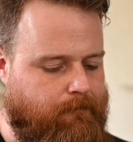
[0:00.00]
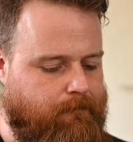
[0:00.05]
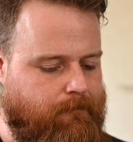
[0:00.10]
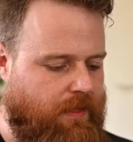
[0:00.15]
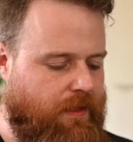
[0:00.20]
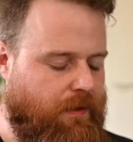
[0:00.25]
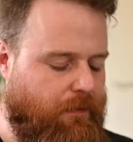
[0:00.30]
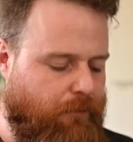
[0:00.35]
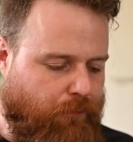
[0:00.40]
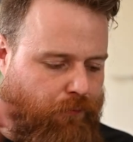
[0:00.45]

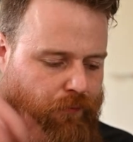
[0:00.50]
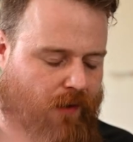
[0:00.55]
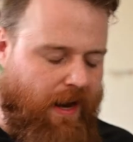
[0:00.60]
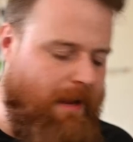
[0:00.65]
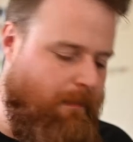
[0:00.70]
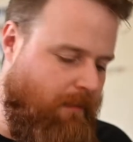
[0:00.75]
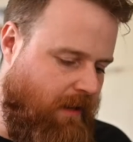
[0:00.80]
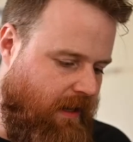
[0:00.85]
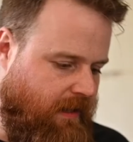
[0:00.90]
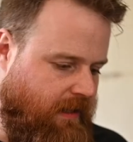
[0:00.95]
The
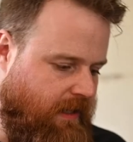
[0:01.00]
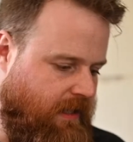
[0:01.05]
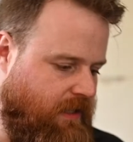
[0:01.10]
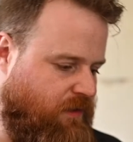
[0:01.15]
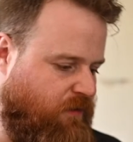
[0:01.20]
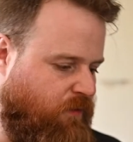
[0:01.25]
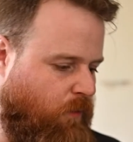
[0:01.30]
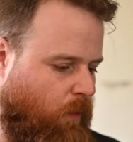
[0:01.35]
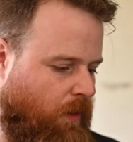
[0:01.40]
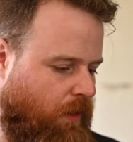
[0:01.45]
framing is
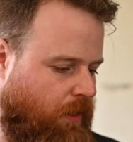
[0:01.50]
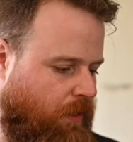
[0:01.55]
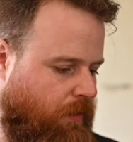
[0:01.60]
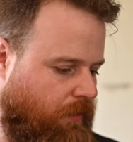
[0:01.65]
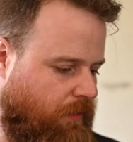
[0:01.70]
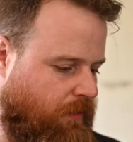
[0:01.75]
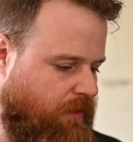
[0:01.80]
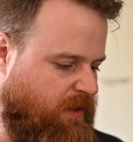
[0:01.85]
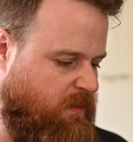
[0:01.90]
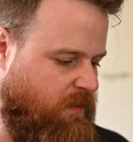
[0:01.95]

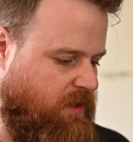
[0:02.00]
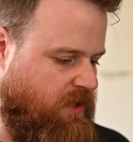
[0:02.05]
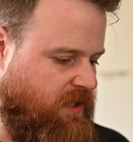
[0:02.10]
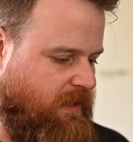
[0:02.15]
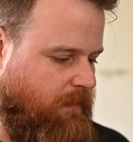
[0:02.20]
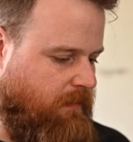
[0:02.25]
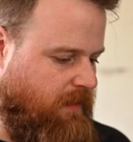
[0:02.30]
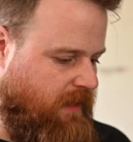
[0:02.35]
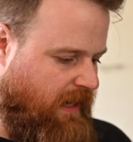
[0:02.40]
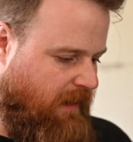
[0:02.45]
4/3, which is
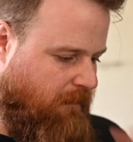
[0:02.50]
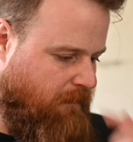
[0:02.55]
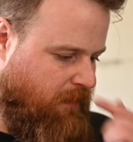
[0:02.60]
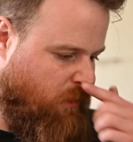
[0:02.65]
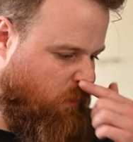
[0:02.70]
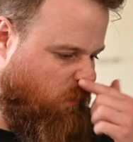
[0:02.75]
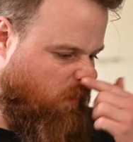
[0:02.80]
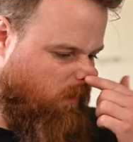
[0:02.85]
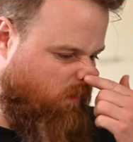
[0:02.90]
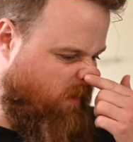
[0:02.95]
something that I've been
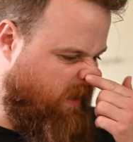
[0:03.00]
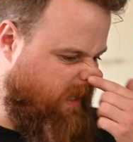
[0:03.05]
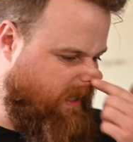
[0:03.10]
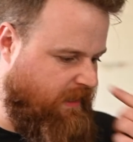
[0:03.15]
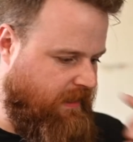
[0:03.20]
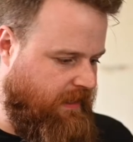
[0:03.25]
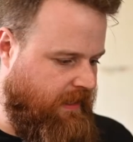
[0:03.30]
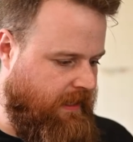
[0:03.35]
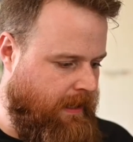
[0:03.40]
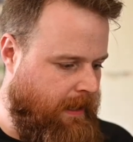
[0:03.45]
doing
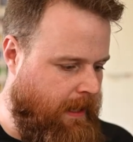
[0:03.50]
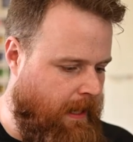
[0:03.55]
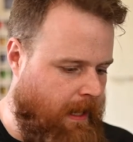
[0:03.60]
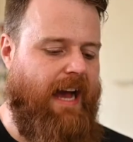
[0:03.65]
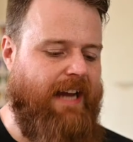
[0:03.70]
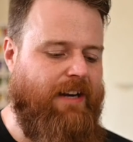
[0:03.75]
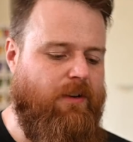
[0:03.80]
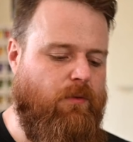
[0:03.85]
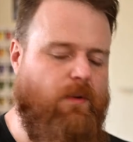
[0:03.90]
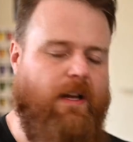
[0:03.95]
recently.
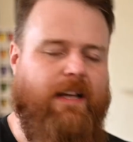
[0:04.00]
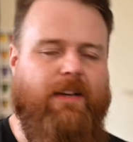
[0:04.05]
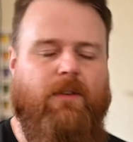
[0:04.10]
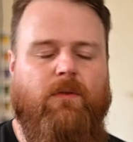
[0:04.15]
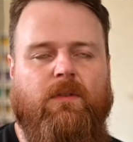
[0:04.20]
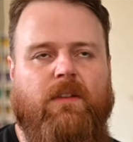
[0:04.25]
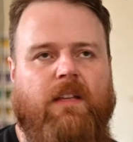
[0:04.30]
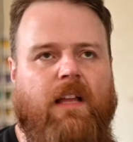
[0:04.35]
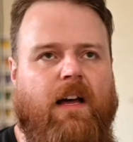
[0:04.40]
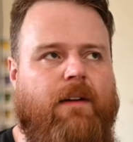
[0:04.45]
I
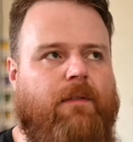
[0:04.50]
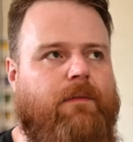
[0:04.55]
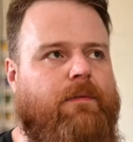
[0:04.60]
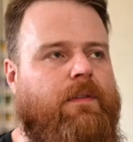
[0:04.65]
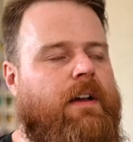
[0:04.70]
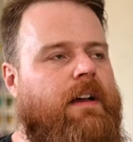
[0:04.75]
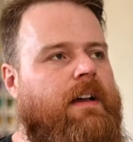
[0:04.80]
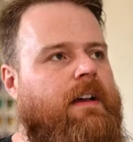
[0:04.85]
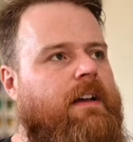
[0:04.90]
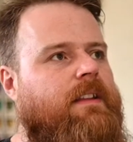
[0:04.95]
don't love
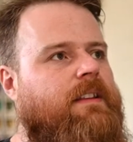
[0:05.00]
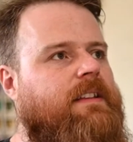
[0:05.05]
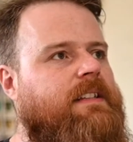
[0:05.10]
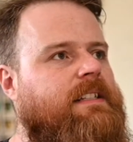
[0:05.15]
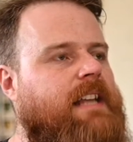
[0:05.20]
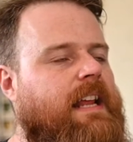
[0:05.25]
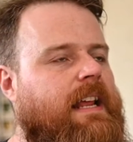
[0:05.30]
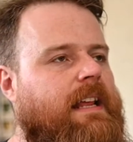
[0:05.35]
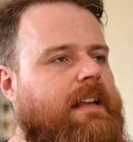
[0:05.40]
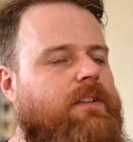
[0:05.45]
the
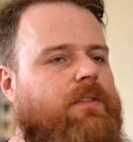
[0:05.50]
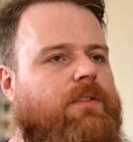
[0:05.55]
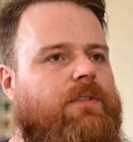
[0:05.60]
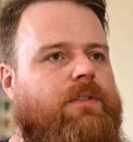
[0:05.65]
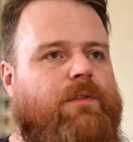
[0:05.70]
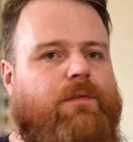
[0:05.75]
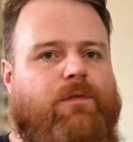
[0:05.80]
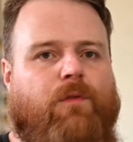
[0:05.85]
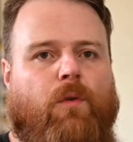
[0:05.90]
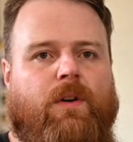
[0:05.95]

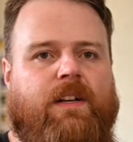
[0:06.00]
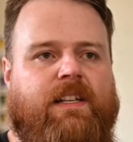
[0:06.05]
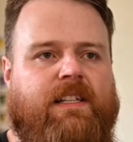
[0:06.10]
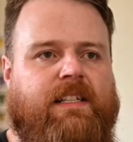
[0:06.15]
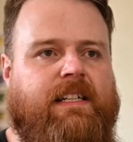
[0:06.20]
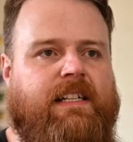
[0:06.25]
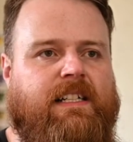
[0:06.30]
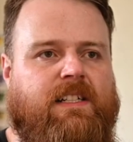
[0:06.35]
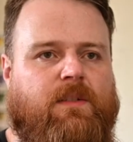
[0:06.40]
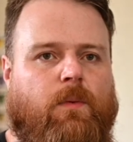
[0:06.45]
standard
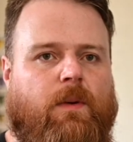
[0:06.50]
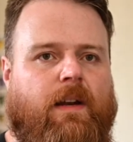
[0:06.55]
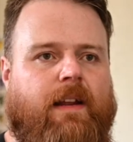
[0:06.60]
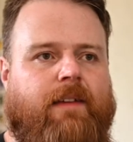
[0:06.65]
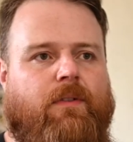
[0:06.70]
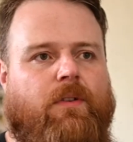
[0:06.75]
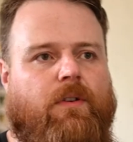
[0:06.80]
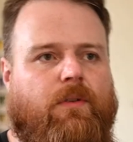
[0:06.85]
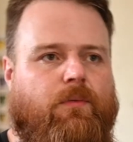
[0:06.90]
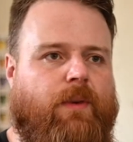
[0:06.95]
4:6
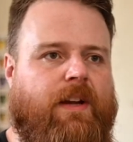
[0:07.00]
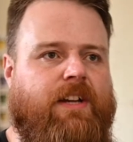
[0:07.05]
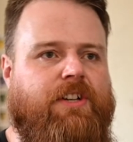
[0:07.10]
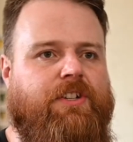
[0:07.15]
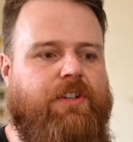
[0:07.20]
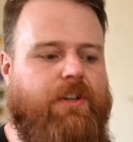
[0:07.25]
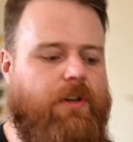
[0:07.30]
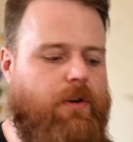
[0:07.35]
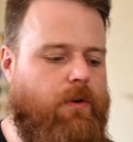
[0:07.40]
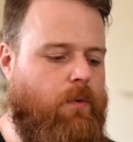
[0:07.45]
whatever
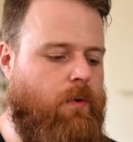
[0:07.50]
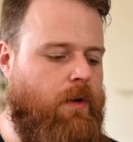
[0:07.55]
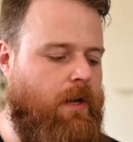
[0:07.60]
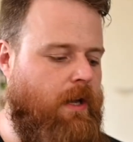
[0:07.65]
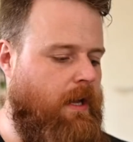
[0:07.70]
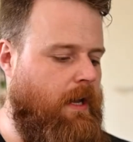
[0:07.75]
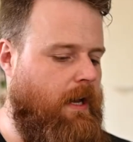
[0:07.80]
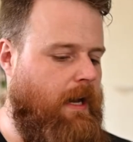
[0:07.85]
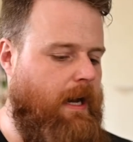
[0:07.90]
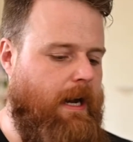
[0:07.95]
ratio
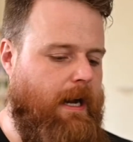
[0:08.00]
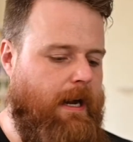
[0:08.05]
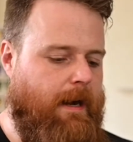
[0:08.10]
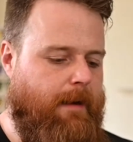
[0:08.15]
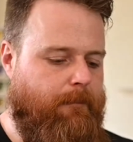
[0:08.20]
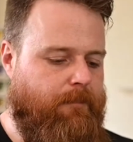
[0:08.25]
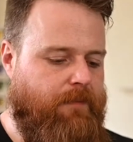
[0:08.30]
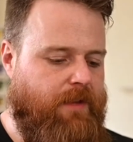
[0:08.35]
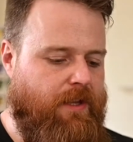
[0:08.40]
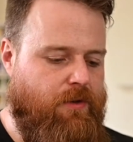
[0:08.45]

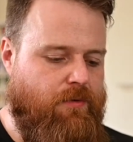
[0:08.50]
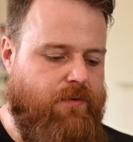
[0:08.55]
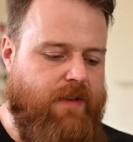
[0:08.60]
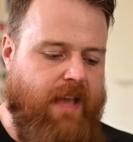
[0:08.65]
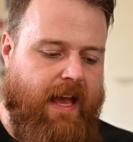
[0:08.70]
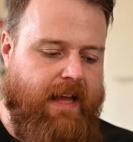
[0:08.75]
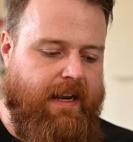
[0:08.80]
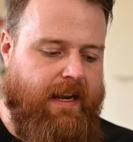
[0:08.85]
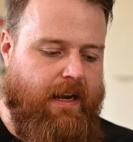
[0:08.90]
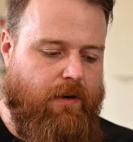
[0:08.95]
that you
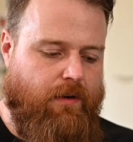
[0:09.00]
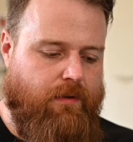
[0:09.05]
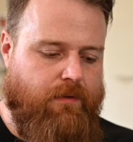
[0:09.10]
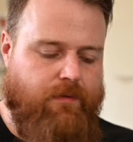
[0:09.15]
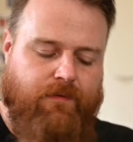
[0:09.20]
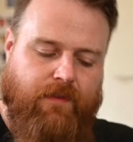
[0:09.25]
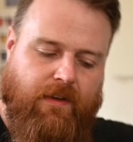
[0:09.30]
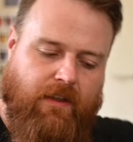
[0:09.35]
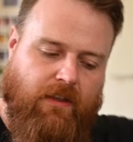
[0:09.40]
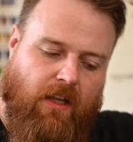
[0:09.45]
get out of
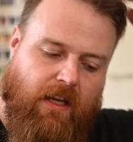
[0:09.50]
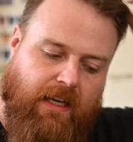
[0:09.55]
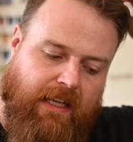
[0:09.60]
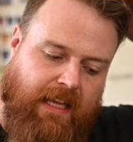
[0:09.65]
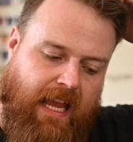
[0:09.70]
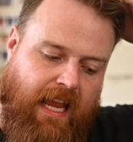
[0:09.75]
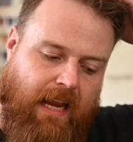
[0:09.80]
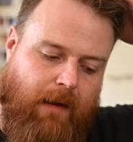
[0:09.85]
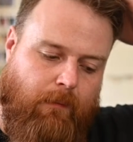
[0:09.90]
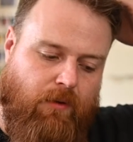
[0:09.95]
a lot of
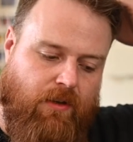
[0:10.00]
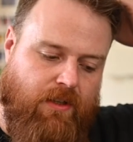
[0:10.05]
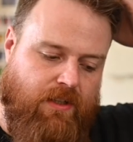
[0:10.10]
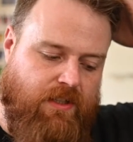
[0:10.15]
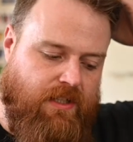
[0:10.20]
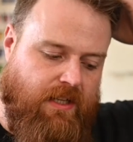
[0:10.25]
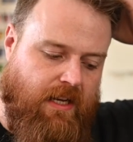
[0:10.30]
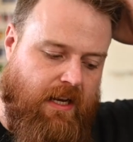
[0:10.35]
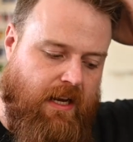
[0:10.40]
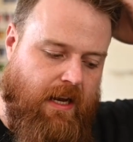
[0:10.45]

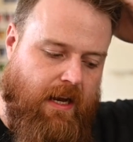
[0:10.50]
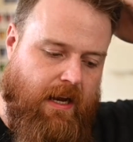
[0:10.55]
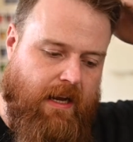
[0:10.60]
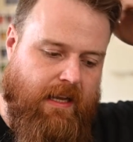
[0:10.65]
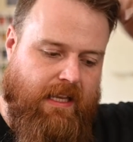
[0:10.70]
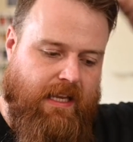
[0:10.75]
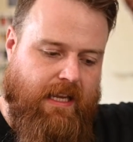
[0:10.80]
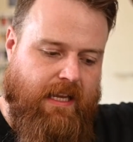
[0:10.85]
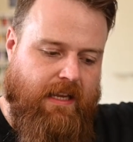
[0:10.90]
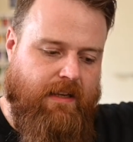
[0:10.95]
cameras
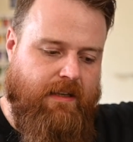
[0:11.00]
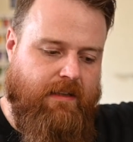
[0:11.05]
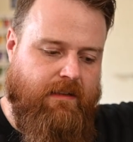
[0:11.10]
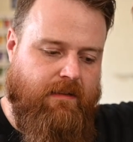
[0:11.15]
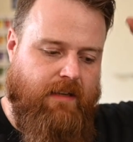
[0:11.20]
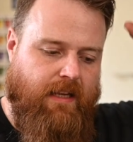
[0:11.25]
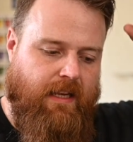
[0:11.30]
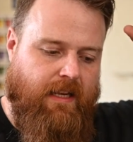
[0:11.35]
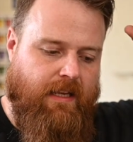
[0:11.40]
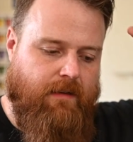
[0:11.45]

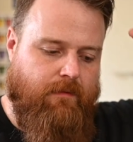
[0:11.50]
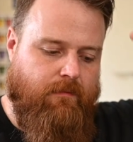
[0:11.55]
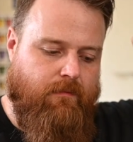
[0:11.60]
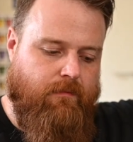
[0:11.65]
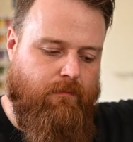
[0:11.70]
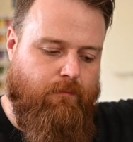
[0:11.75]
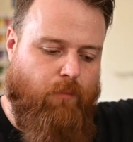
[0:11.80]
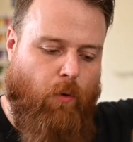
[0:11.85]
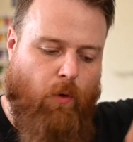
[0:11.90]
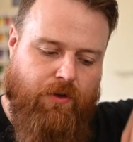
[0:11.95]

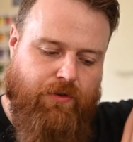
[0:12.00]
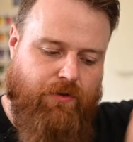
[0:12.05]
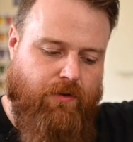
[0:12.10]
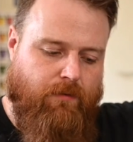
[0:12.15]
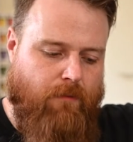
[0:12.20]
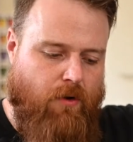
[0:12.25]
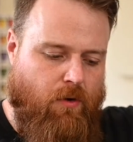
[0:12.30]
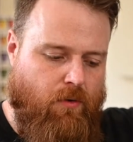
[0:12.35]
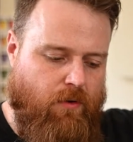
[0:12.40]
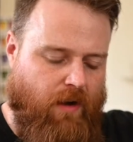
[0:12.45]
in portrait
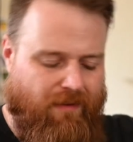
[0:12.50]
mode.